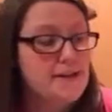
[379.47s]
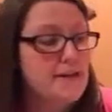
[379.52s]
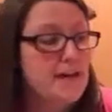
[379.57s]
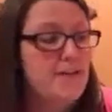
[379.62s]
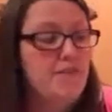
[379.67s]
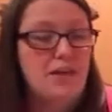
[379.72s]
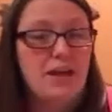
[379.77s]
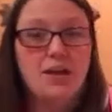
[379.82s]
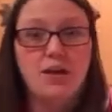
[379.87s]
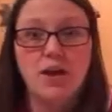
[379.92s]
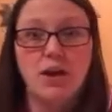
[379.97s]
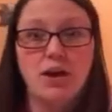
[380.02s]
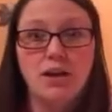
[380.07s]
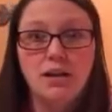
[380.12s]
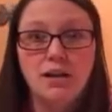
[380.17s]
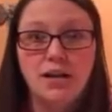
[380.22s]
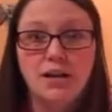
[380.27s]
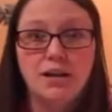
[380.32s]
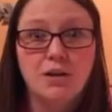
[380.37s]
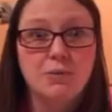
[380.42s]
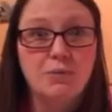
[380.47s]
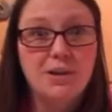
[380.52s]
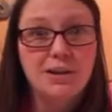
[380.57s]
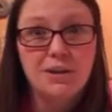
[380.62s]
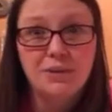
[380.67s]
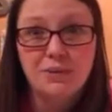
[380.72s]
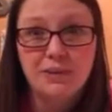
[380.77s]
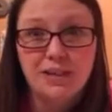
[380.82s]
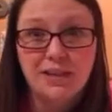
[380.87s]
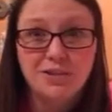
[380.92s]
and they are all like, no,
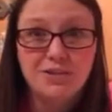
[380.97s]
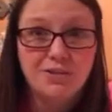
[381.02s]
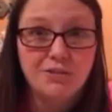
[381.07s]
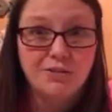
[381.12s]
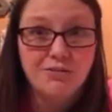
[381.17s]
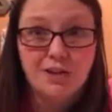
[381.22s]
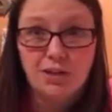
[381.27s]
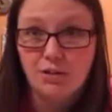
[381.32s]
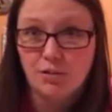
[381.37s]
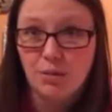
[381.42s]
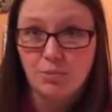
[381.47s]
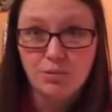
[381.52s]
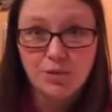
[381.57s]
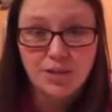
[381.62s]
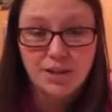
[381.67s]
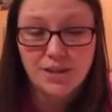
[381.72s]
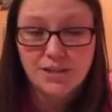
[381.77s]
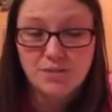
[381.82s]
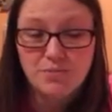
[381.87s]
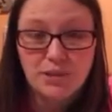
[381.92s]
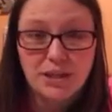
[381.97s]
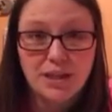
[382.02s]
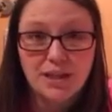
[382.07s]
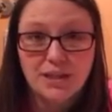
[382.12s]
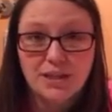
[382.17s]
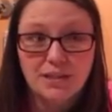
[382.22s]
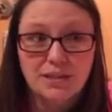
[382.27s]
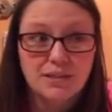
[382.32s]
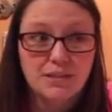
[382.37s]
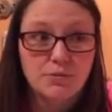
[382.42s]
Mindy, we need you to follow up with us
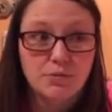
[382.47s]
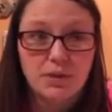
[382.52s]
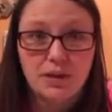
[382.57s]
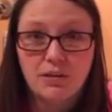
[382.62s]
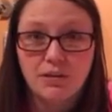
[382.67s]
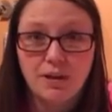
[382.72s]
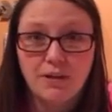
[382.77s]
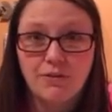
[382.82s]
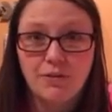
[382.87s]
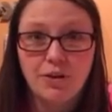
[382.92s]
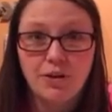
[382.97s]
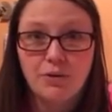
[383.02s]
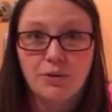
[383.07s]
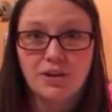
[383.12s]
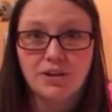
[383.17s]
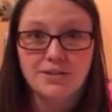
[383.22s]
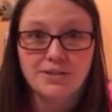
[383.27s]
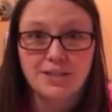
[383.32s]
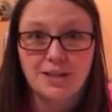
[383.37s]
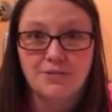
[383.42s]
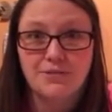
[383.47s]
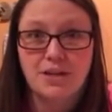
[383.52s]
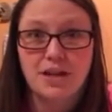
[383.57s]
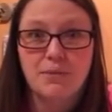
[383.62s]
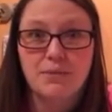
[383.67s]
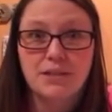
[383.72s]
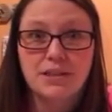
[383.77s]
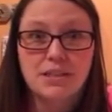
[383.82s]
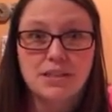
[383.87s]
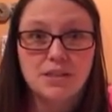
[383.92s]
because we don't ever know when our stuff's
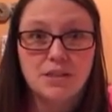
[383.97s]
coming.